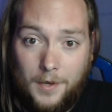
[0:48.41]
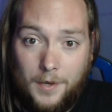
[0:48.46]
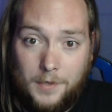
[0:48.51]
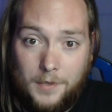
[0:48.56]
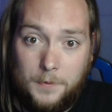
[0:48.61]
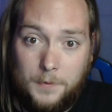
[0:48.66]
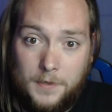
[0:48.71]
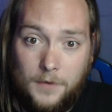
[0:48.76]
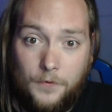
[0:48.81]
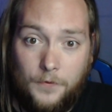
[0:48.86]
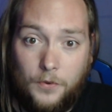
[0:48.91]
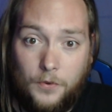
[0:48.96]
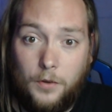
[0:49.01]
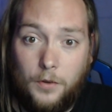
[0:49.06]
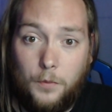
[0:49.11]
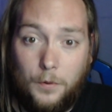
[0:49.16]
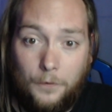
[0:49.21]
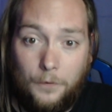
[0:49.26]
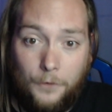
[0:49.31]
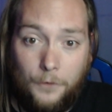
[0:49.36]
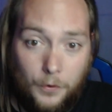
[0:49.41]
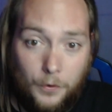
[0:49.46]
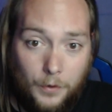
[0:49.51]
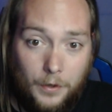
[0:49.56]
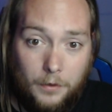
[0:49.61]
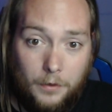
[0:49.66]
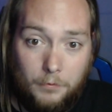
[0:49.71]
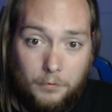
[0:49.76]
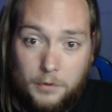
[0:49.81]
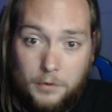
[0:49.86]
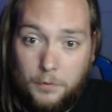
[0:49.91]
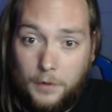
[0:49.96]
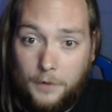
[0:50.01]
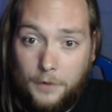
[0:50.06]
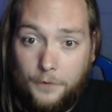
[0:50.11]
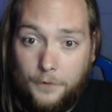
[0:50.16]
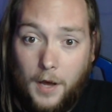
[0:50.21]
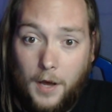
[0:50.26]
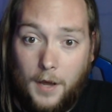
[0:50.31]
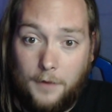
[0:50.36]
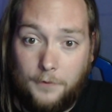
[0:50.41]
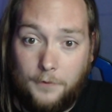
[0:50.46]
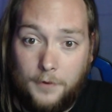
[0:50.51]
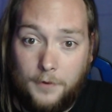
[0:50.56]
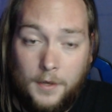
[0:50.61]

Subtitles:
specifically with Fury 325.